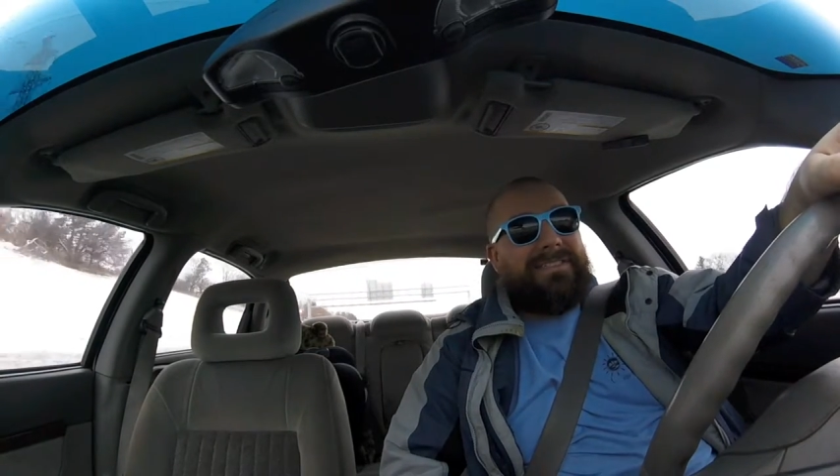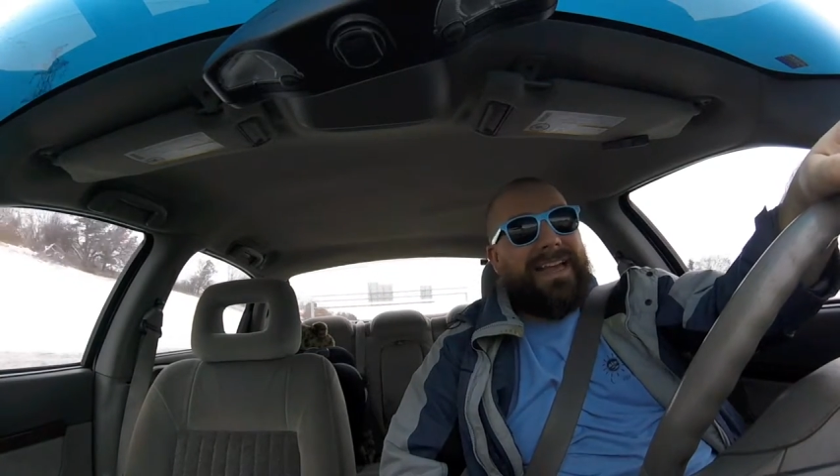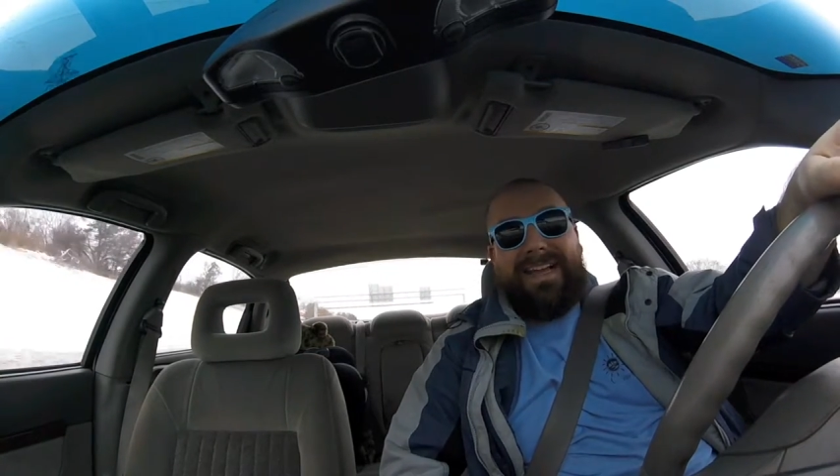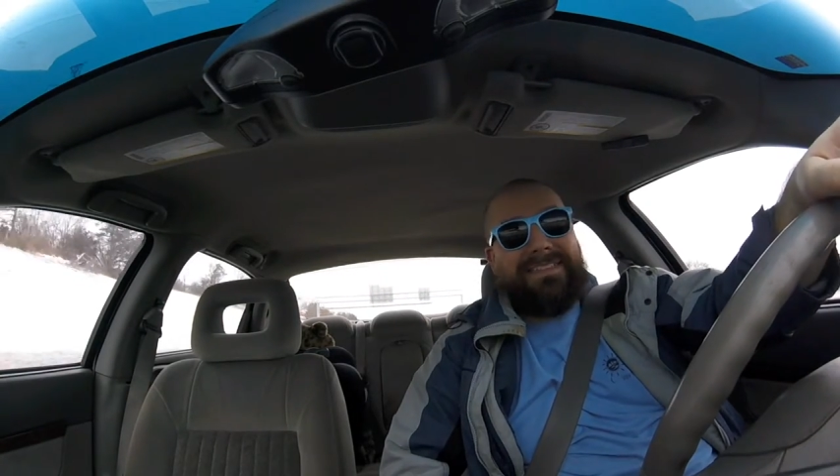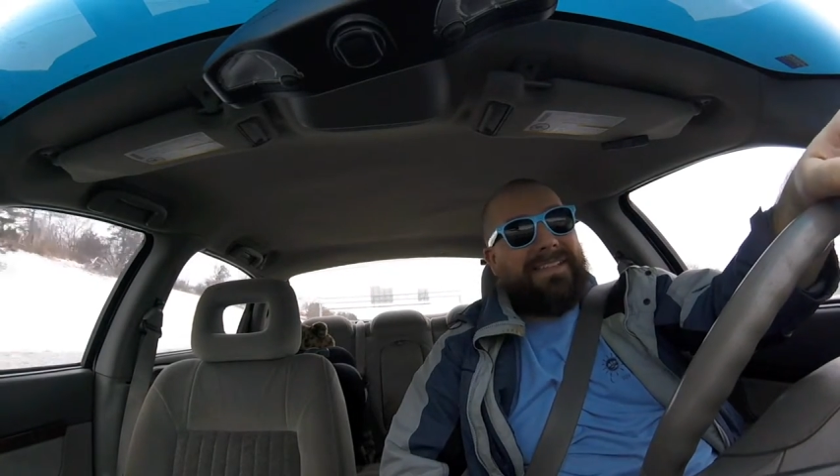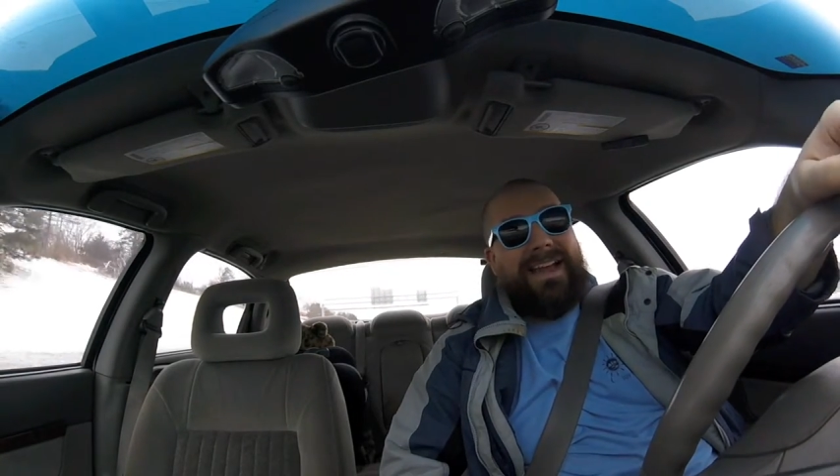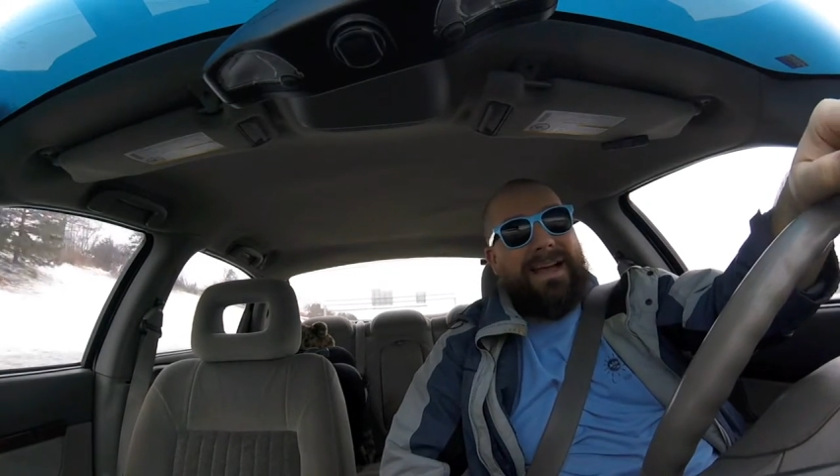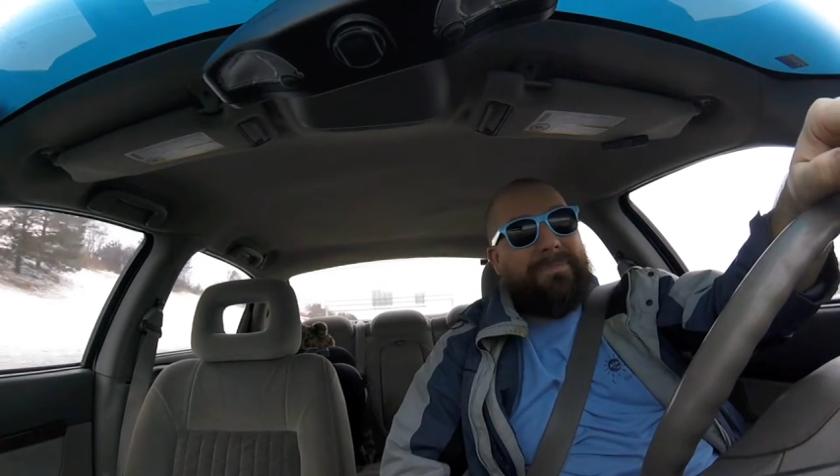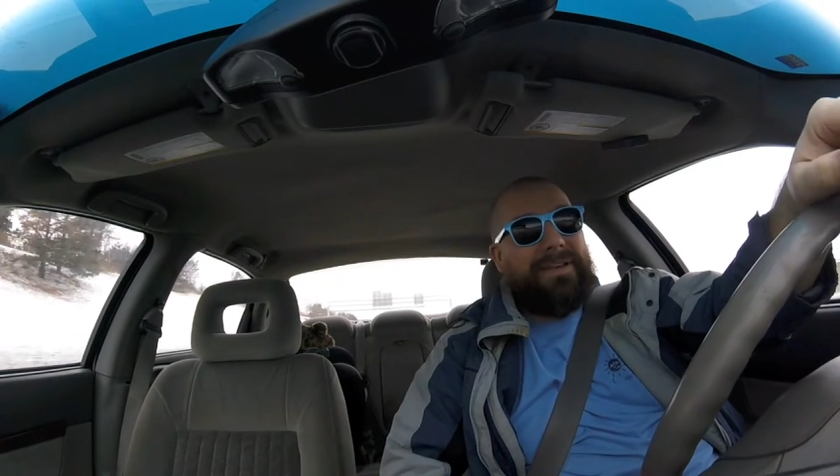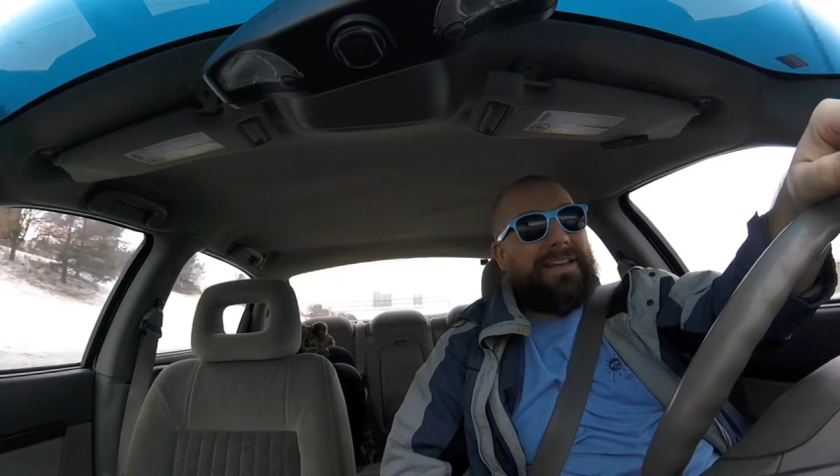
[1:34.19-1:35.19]
Hasn't
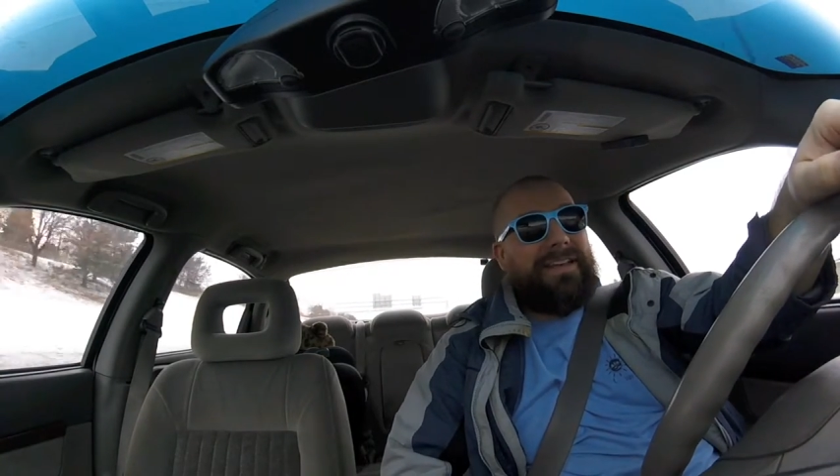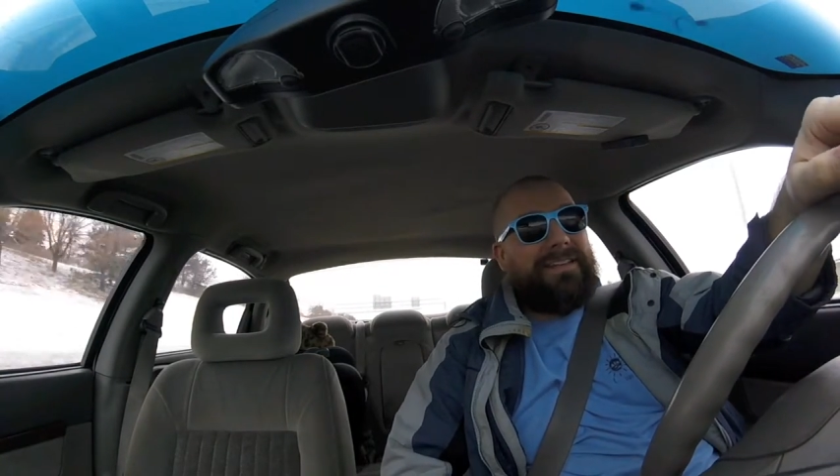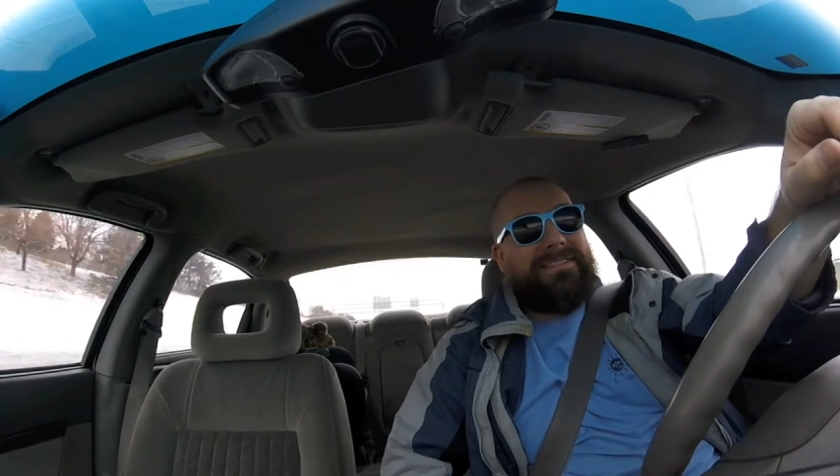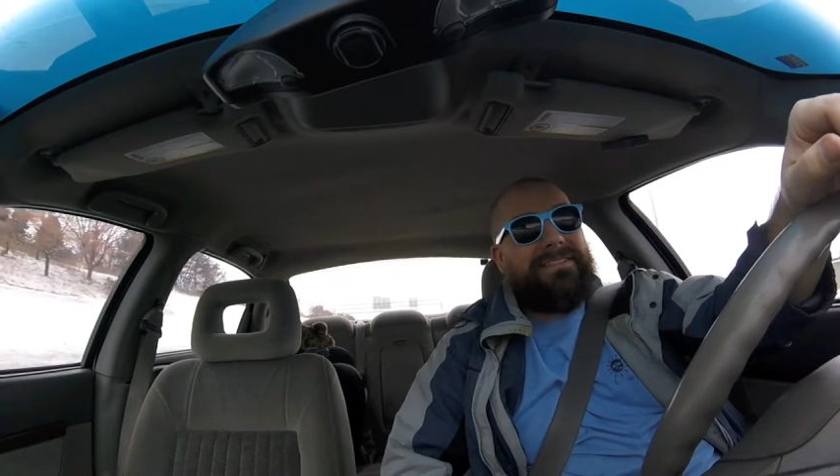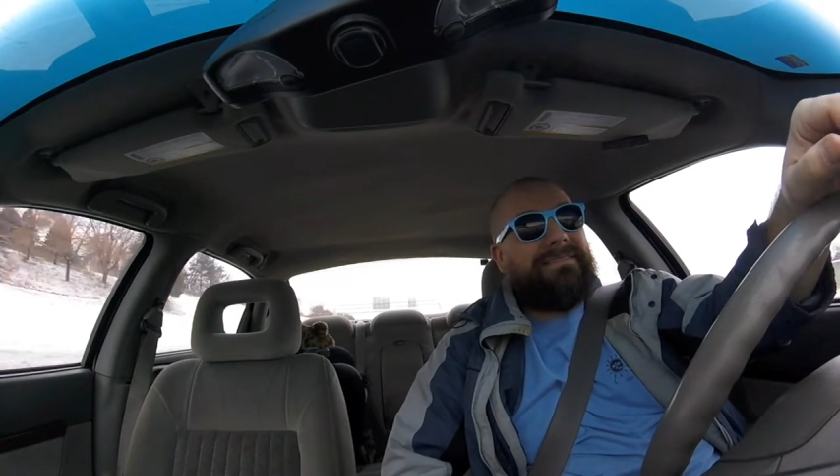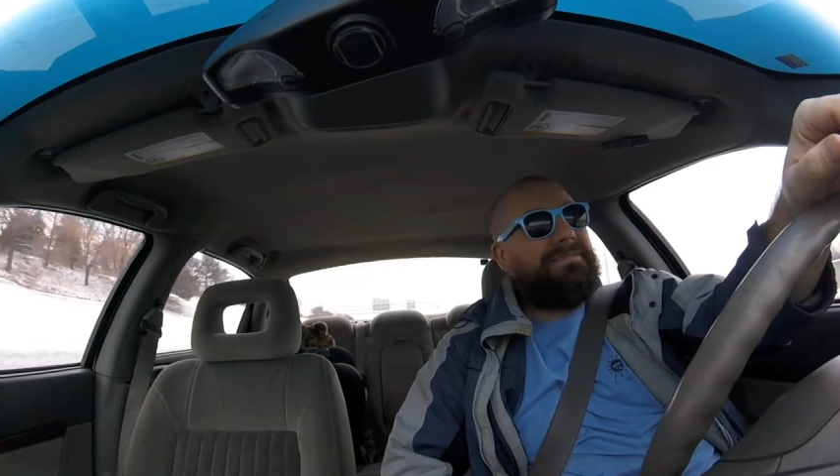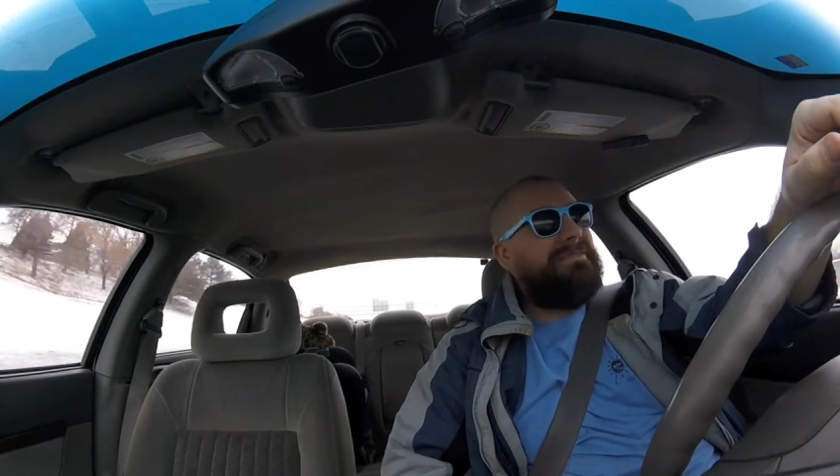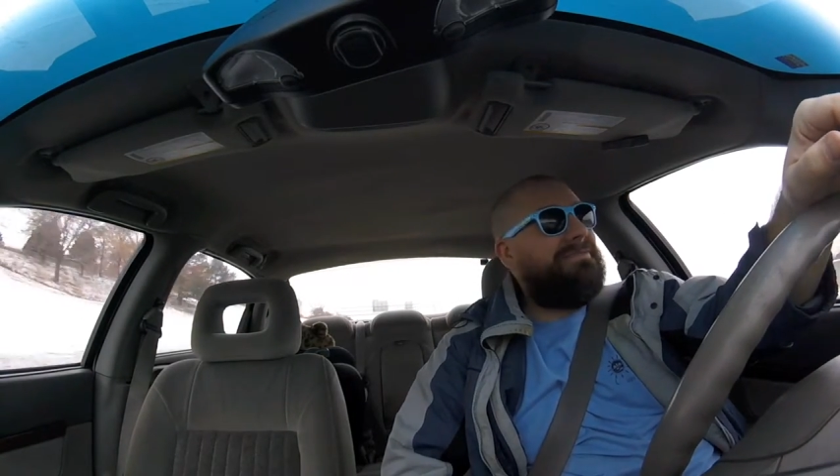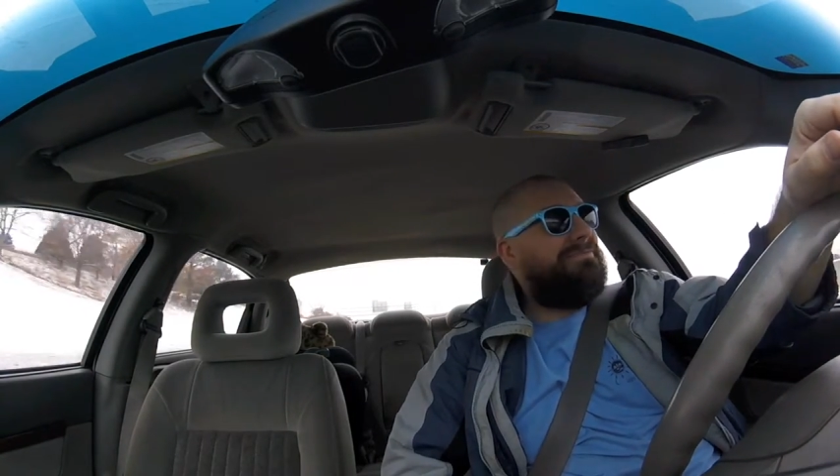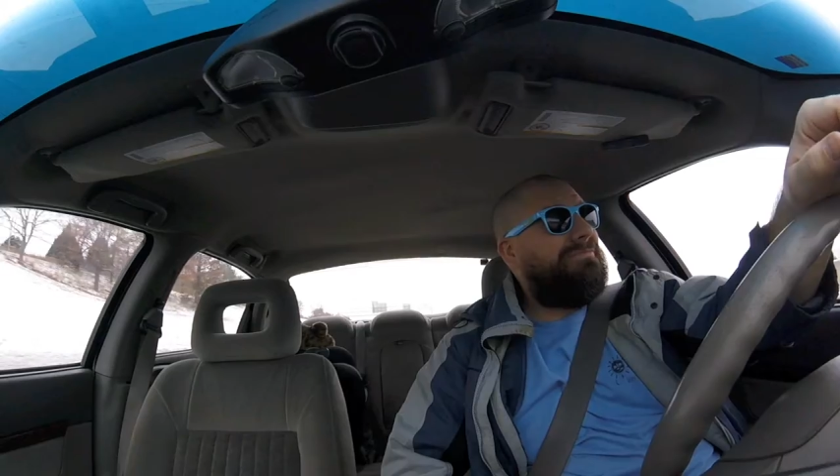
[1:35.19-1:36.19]
happened yet.
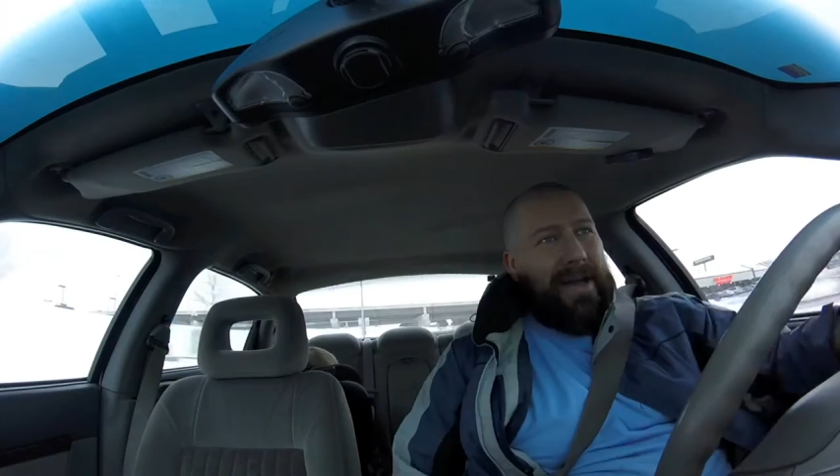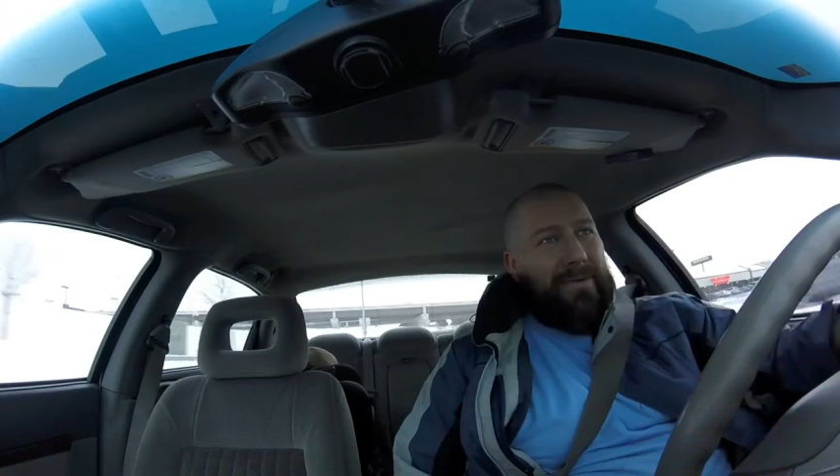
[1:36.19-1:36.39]
I